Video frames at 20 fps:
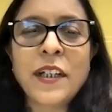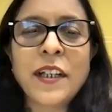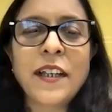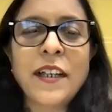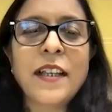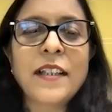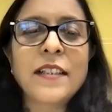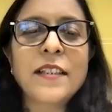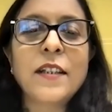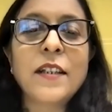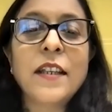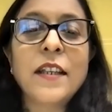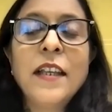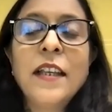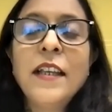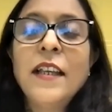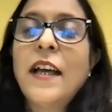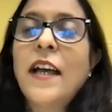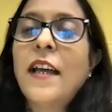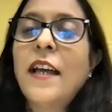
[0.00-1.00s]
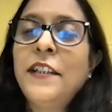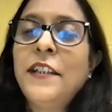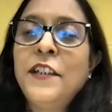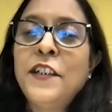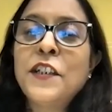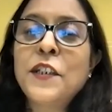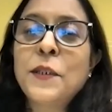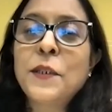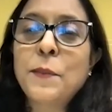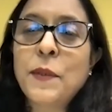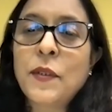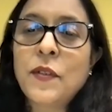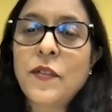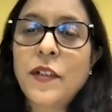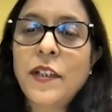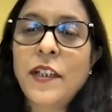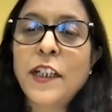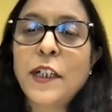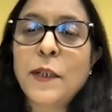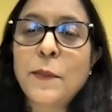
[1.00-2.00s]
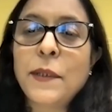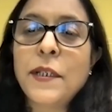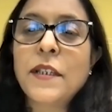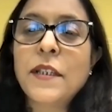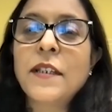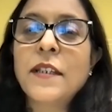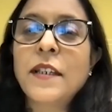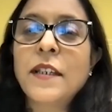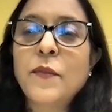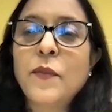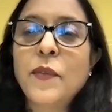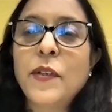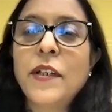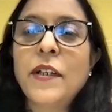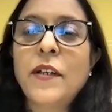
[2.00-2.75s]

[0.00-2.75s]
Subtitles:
And our leadership is really committed, and